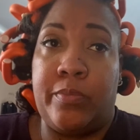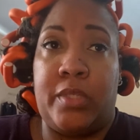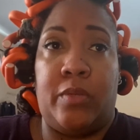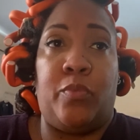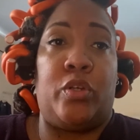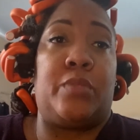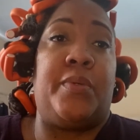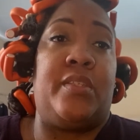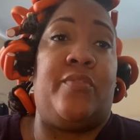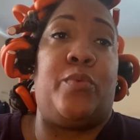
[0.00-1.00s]
the more
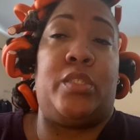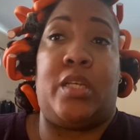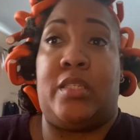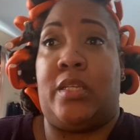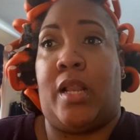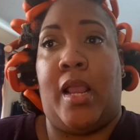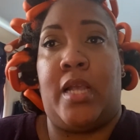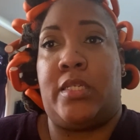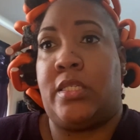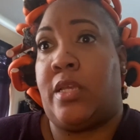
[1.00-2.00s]
expensive ones, because
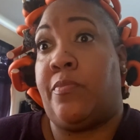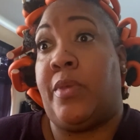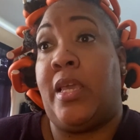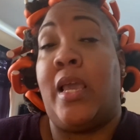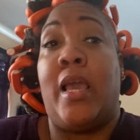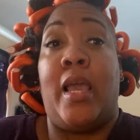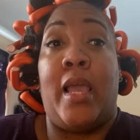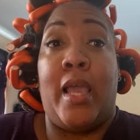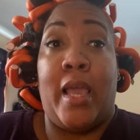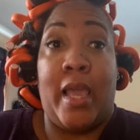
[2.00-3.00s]
lashes can be
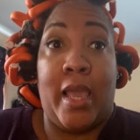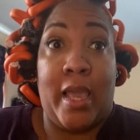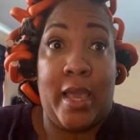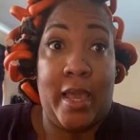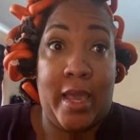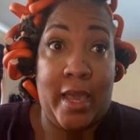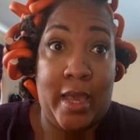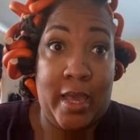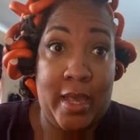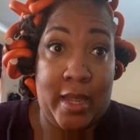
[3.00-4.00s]

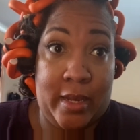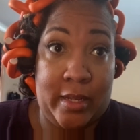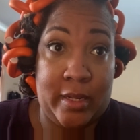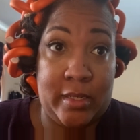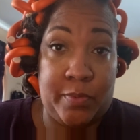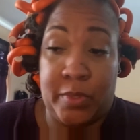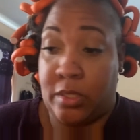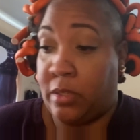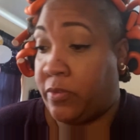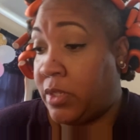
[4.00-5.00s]
hella
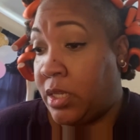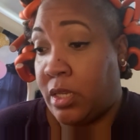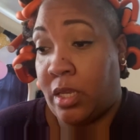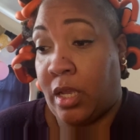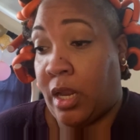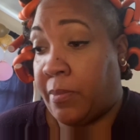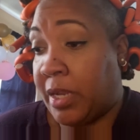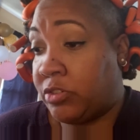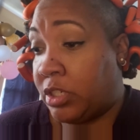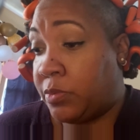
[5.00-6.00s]
expensive. And I'm not
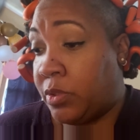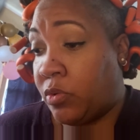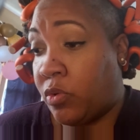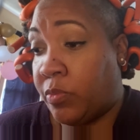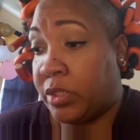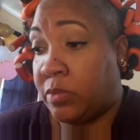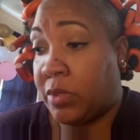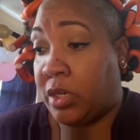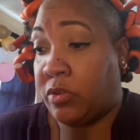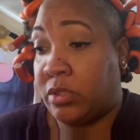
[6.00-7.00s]
trying to spend a whole bunch of
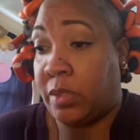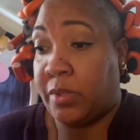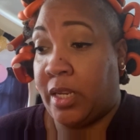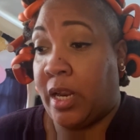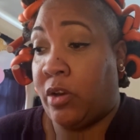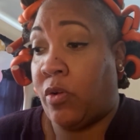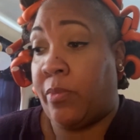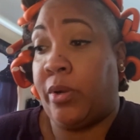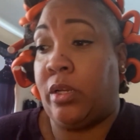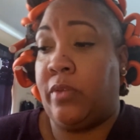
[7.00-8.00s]
money on something that I know I
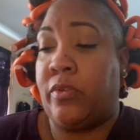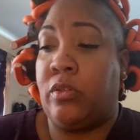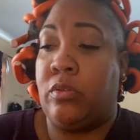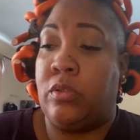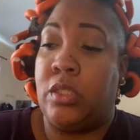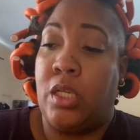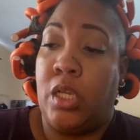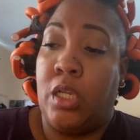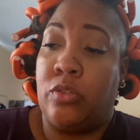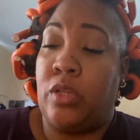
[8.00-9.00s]
barely even use.
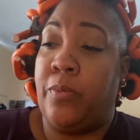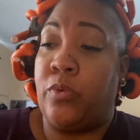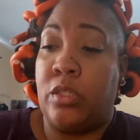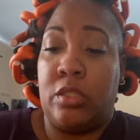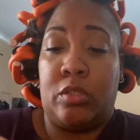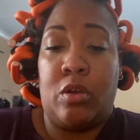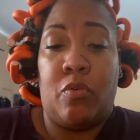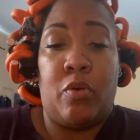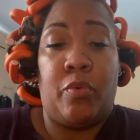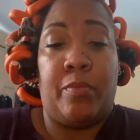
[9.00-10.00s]
So I'm going to just go on
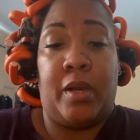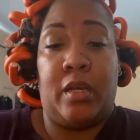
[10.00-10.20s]
with my,